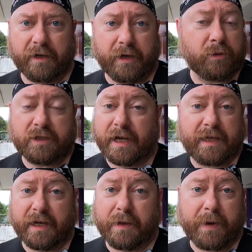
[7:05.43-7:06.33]
Now, you can
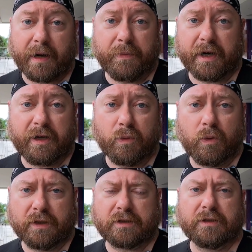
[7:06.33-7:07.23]
take any amount of money you
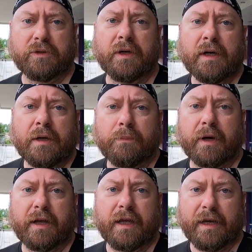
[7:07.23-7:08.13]
want to,
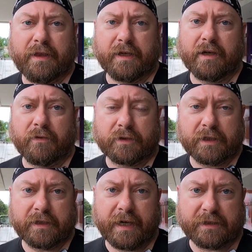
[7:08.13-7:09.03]
but anything over
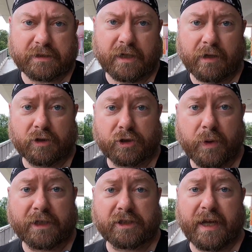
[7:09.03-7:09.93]
$10,000,
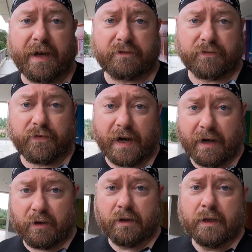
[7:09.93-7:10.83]
you actually have to
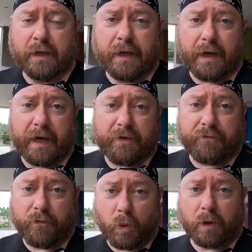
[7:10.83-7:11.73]
file a
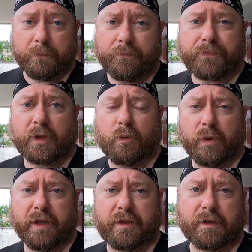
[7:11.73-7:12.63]
form
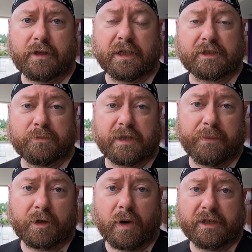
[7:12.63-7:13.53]
with Customs and
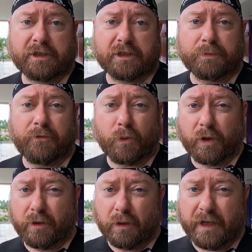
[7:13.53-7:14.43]
Immigrations
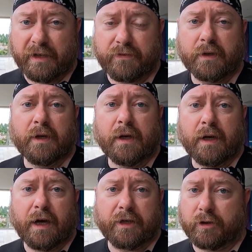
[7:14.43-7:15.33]
before you leave.
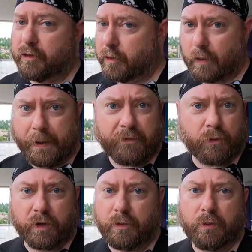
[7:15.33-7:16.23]
You can do it right
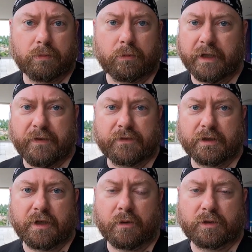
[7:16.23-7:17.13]
before you leave
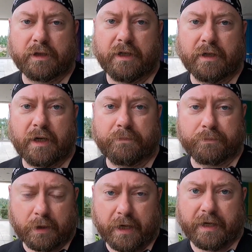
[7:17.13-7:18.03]
to go to the
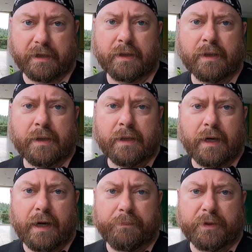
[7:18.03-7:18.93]
plane,
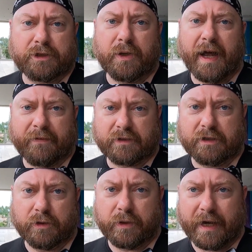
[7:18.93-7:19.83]
but you have to
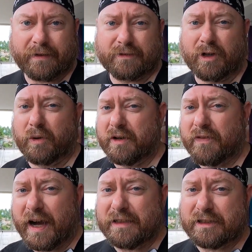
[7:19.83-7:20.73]
do that. Don't
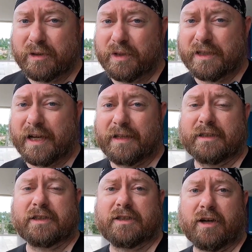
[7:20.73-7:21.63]
advise doing that.
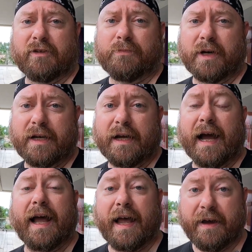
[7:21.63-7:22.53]
That's a ton of money.
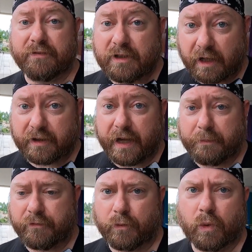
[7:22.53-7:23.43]
I have done
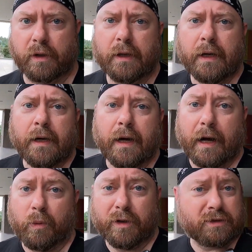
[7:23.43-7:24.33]
that before.
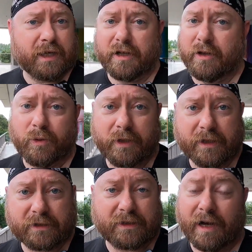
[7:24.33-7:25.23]
I will tell you,
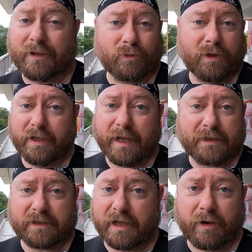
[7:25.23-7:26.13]
it's not really
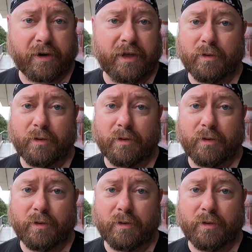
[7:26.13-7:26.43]
that scary.